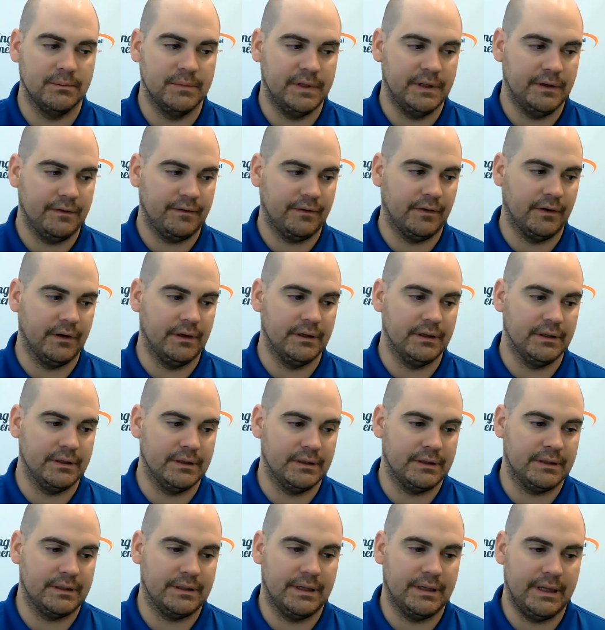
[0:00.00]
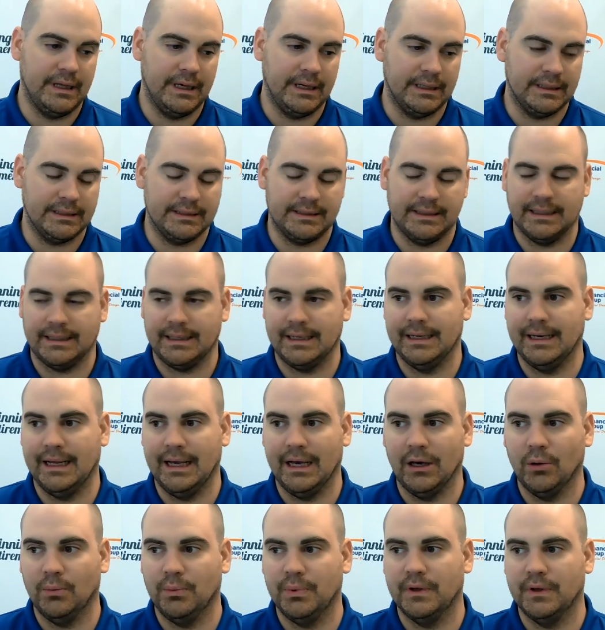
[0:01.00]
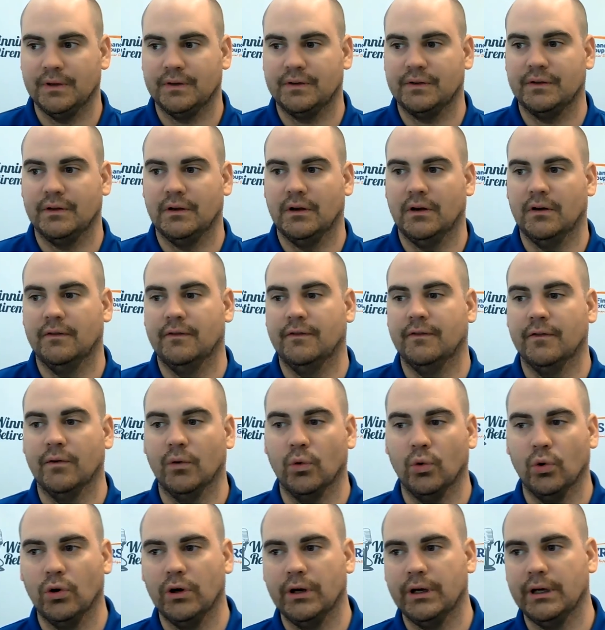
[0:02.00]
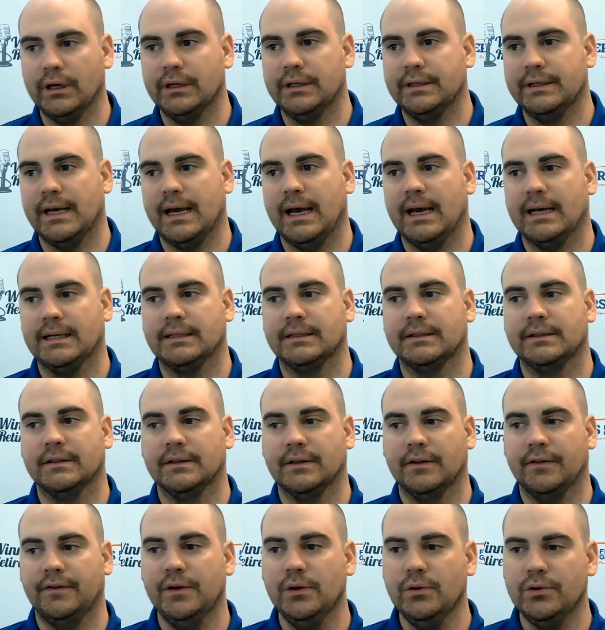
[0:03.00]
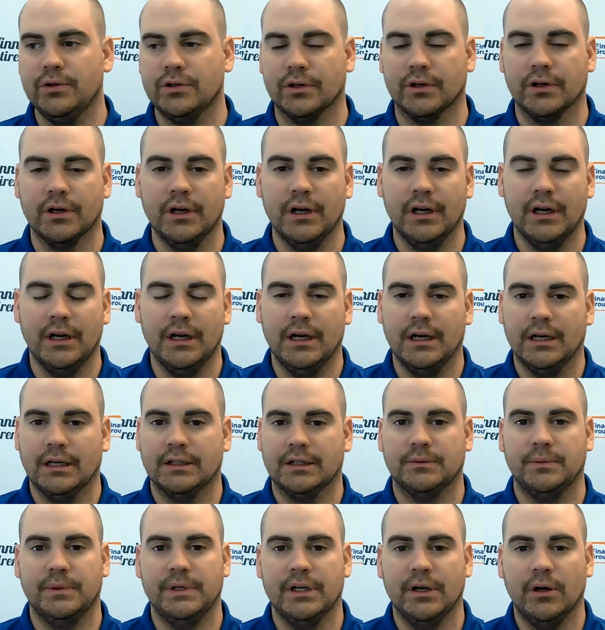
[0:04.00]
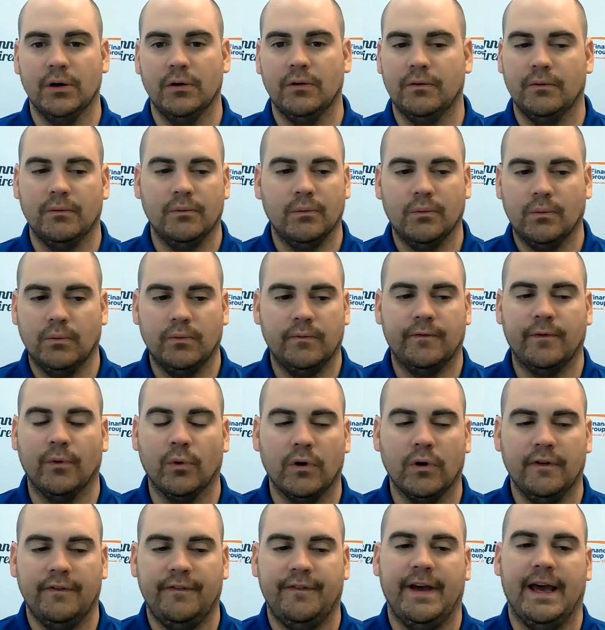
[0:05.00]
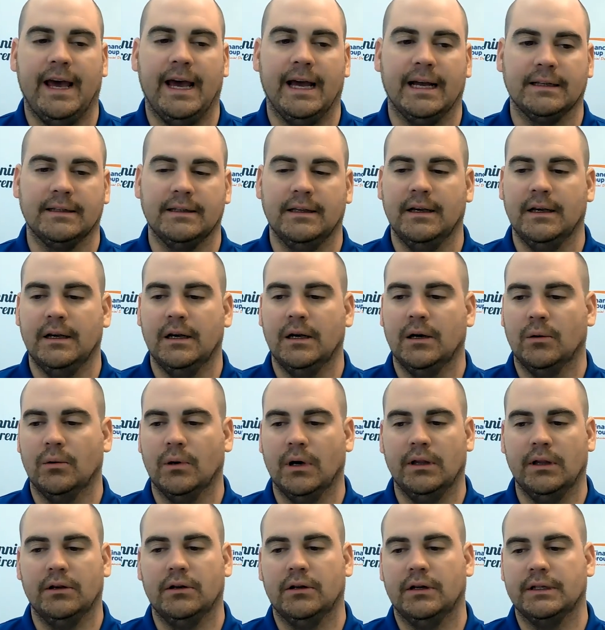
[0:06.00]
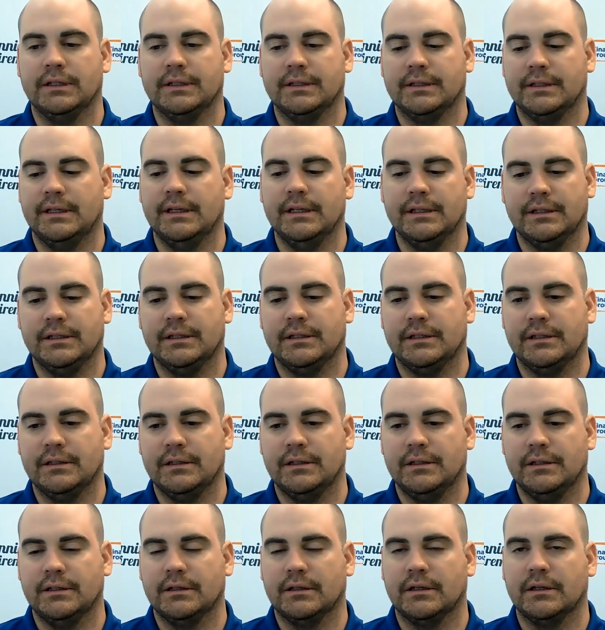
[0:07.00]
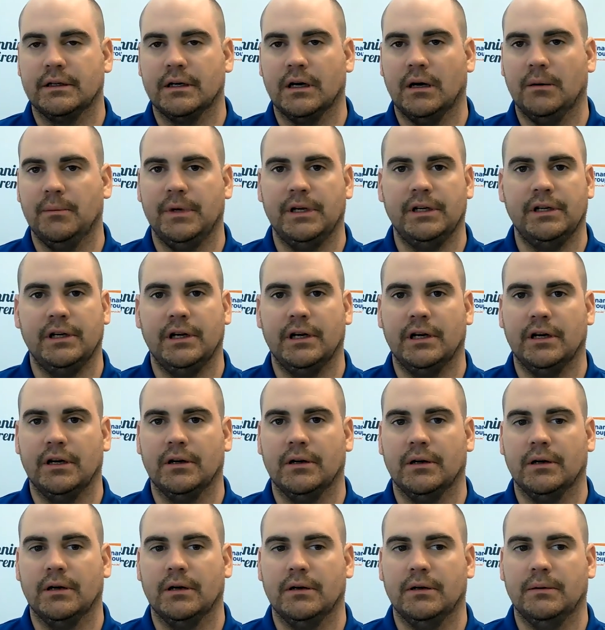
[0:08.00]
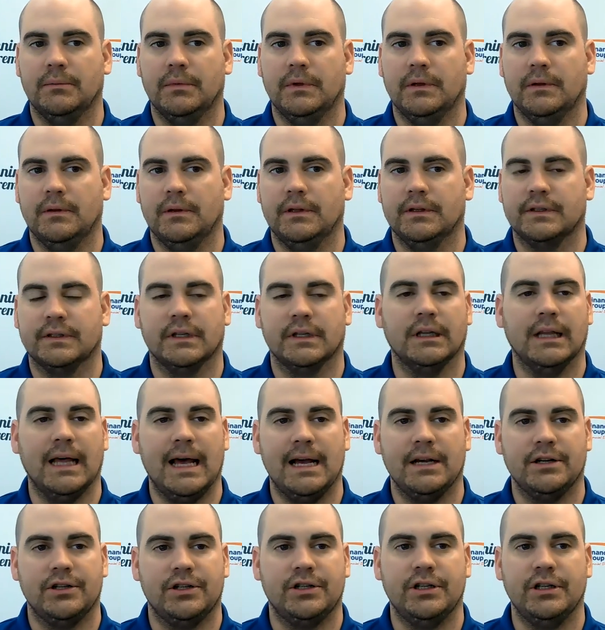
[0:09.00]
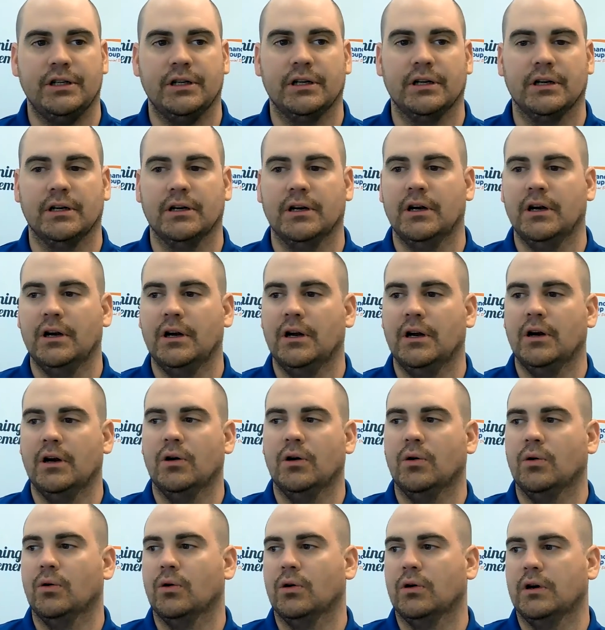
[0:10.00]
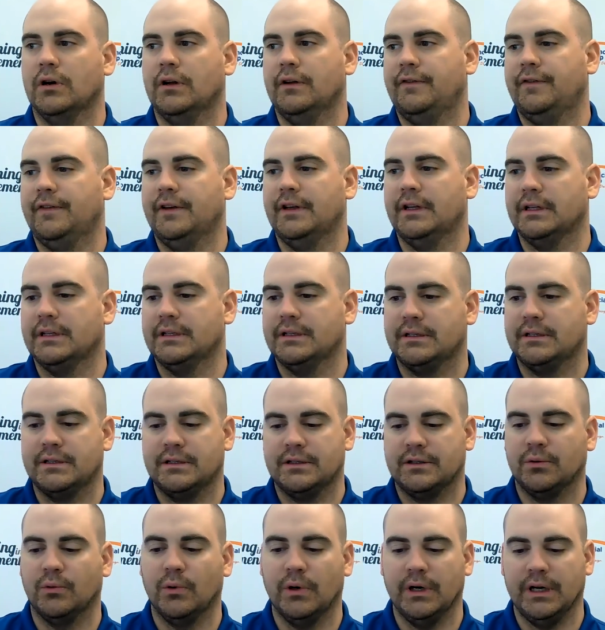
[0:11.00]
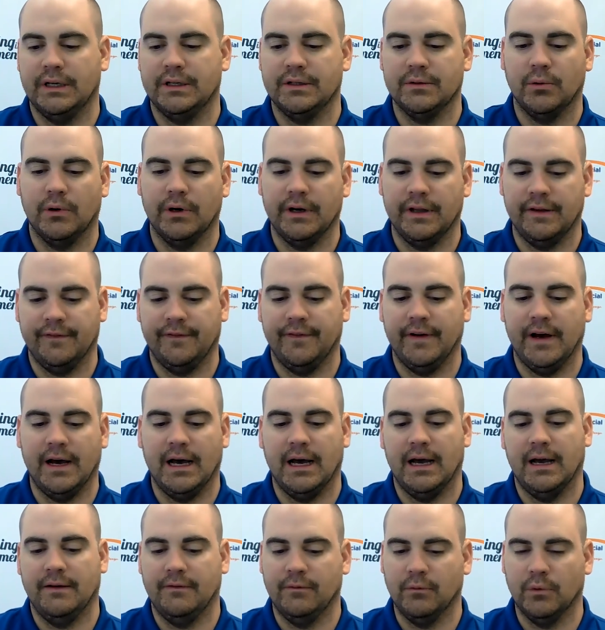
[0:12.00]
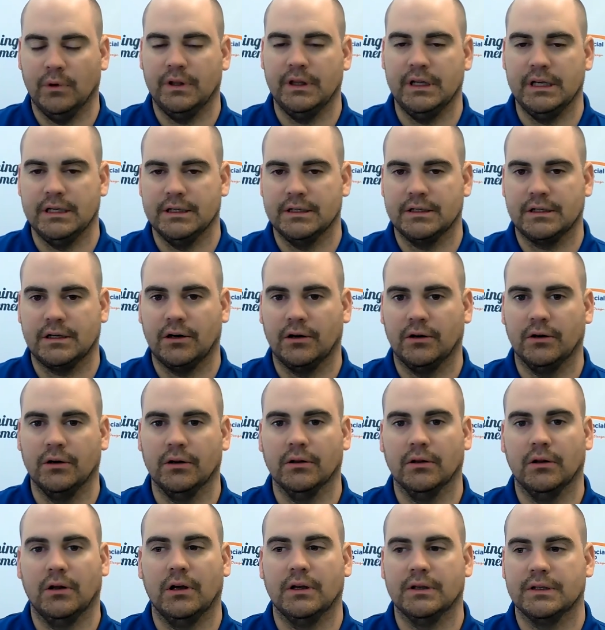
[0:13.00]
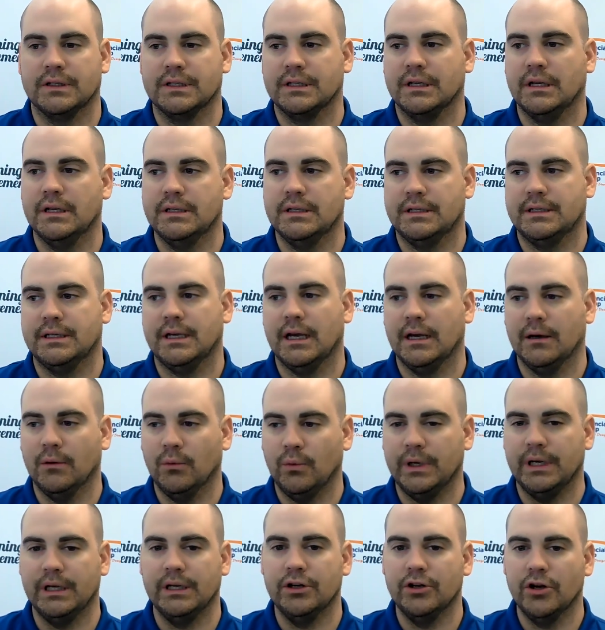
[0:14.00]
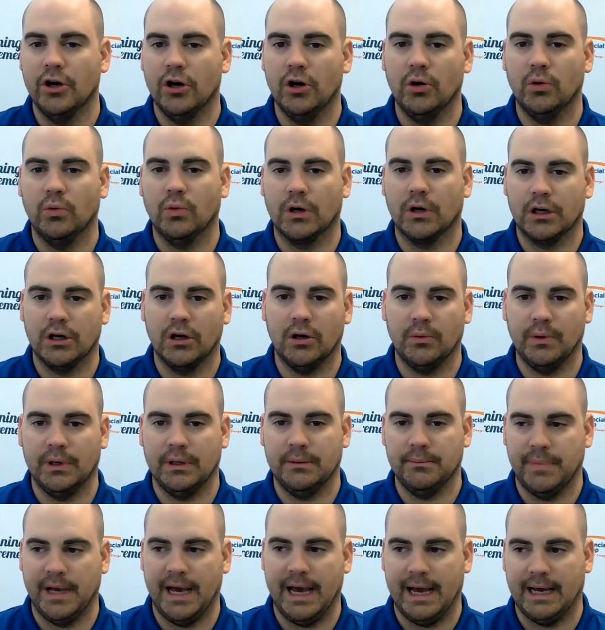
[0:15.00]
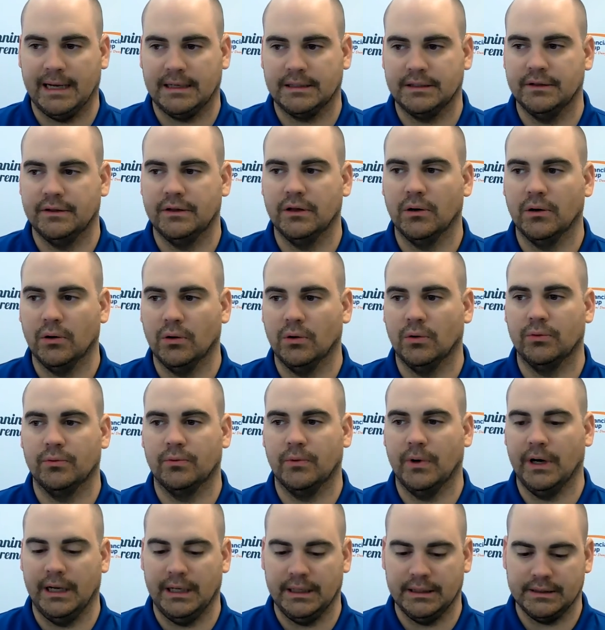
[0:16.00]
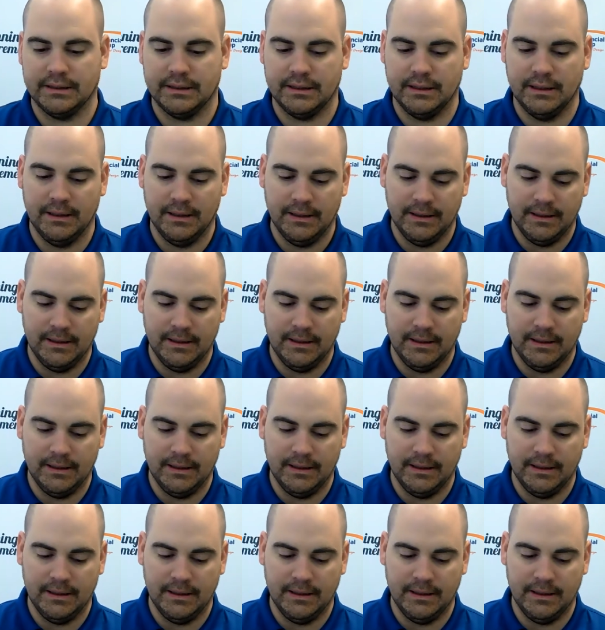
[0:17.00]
different things that can help us avoid taxes in the future, because we know for a fact, whether it's this coming year is the last year, or if it's 2025 when these current laws sunset, we know we're going back to the old rates.